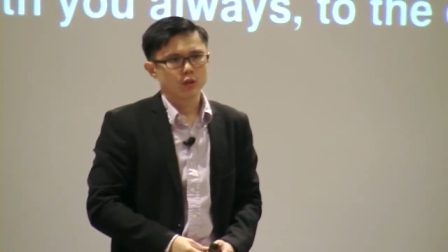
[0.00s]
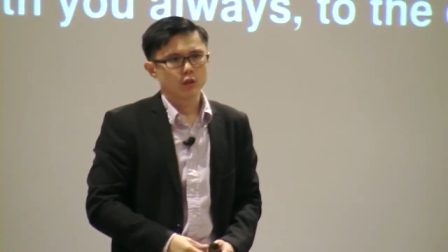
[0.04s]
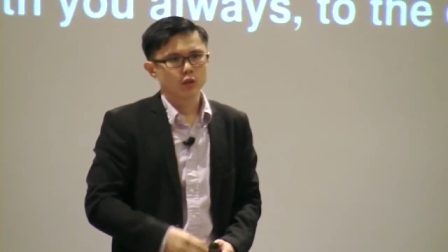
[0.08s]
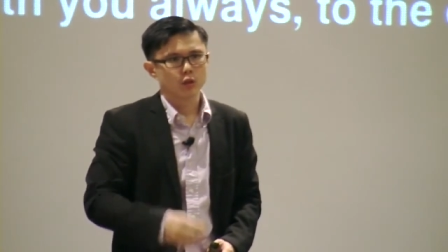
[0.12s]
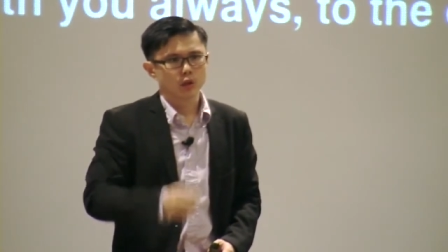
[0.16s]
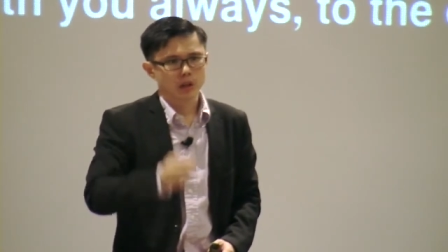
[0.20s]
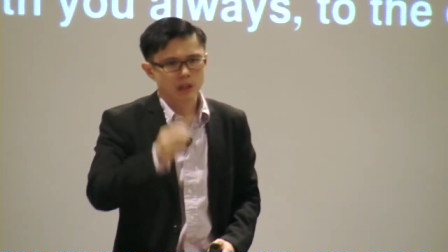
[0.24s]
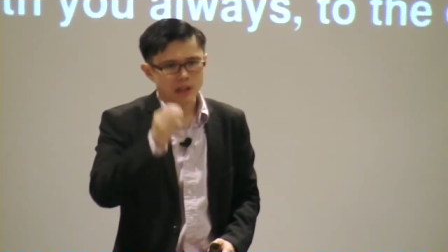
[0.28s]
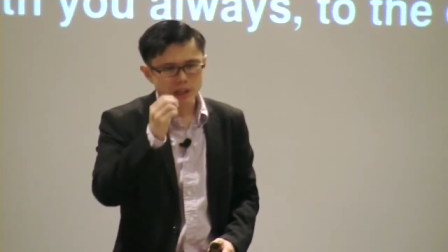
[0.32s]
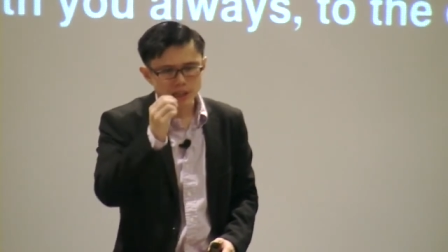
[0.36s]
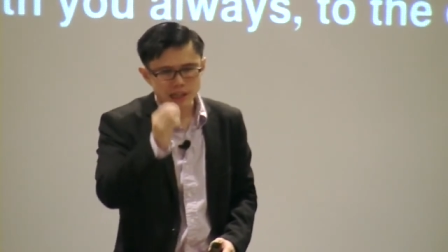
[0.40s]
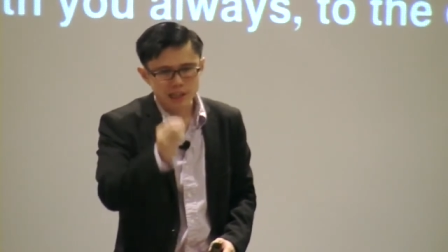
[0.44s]

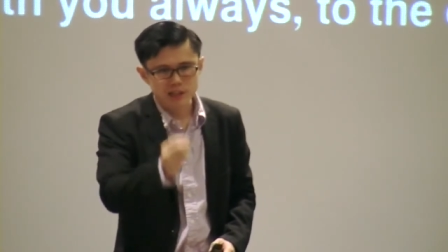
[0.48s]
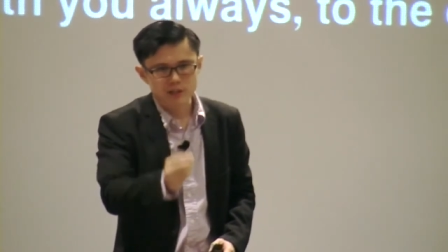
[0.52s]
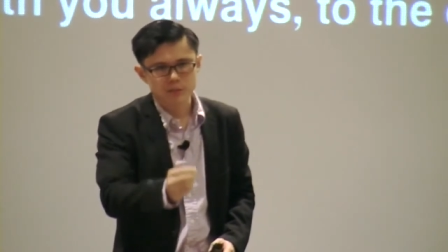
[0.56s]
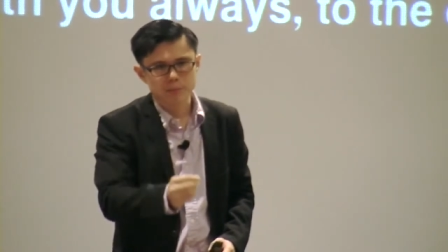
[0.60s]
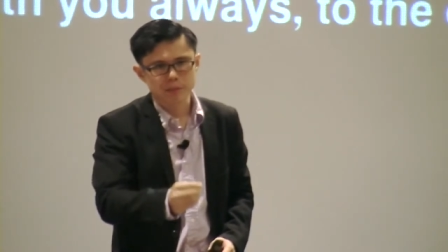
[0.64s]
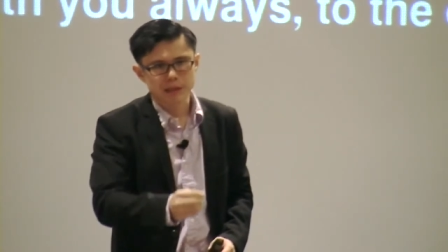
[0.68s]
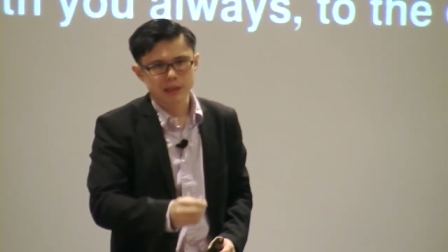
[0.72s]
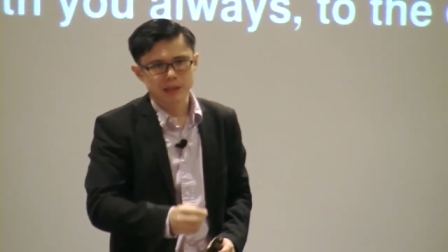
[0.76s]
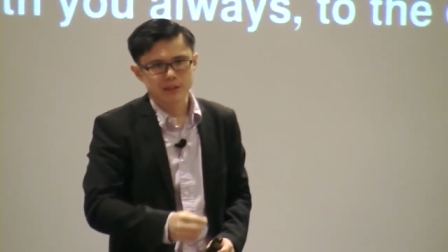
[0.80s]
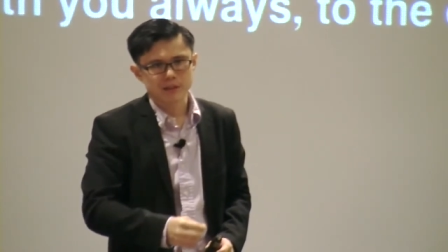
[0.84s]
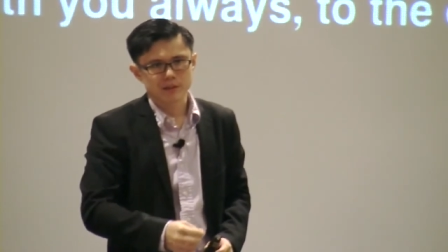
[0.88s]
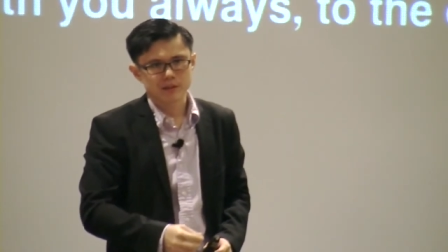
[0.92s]
your
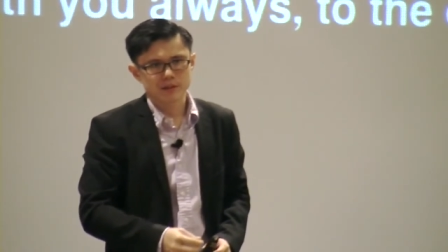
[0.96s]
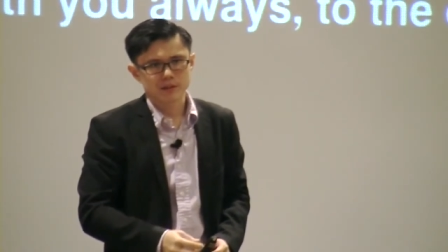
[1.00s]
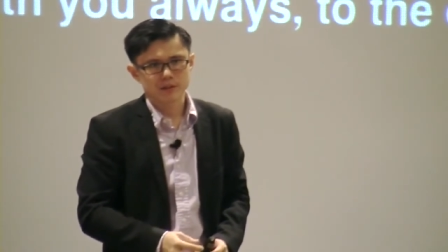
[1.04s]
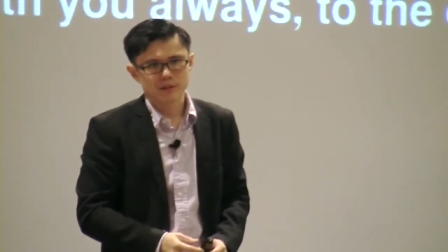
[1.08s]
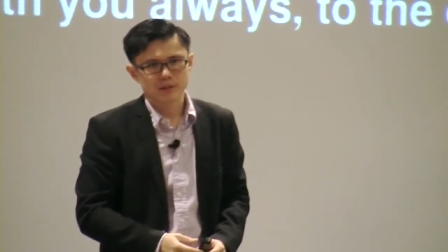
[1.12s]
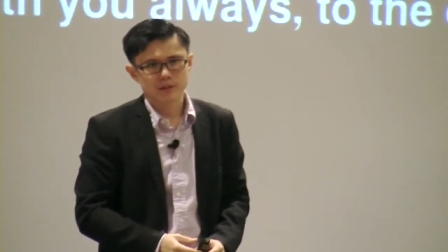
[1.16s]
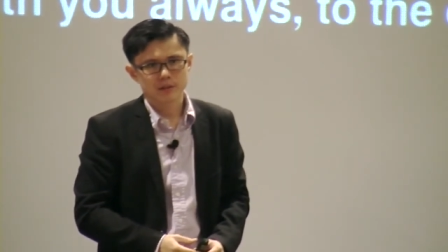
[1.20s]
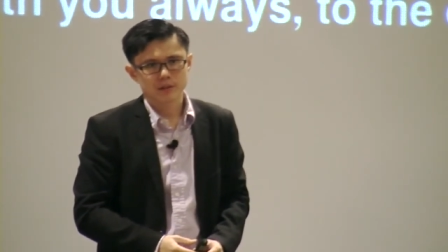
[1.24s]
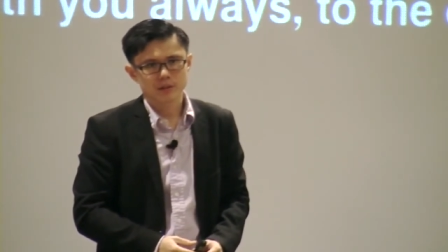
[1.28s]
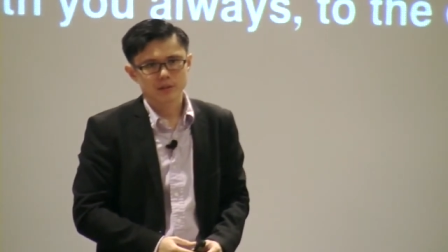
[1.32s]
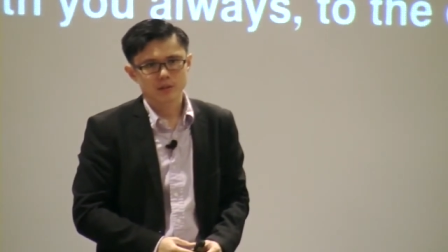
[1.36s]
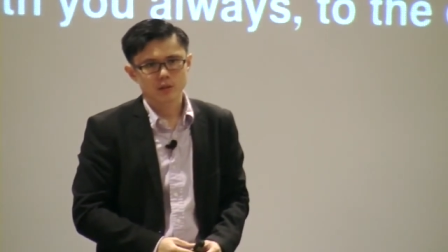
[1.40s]

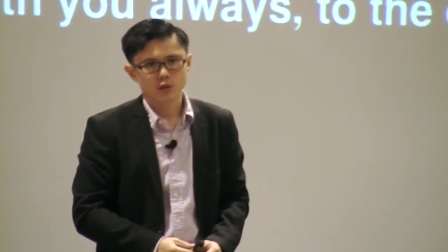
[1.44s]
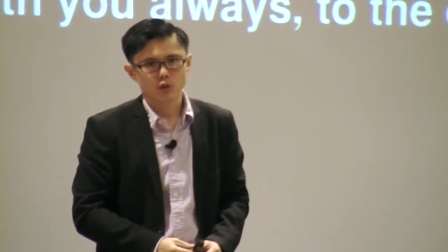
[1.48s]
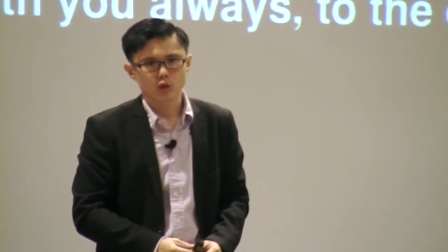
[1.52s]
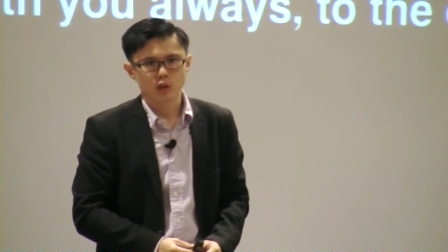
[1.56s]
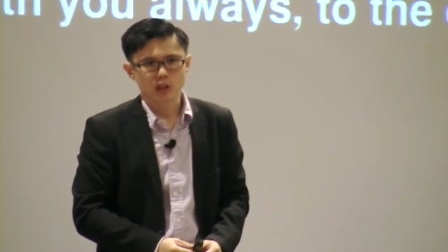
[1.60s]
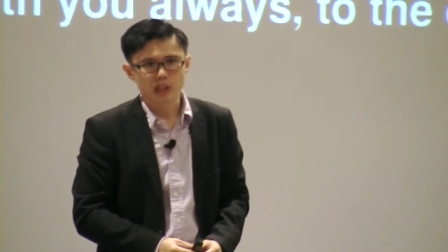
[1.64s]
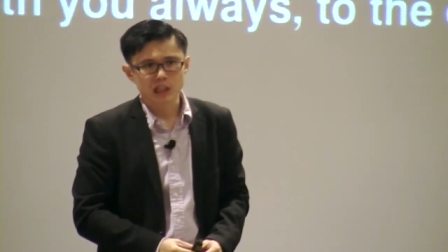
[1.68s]
classmates, your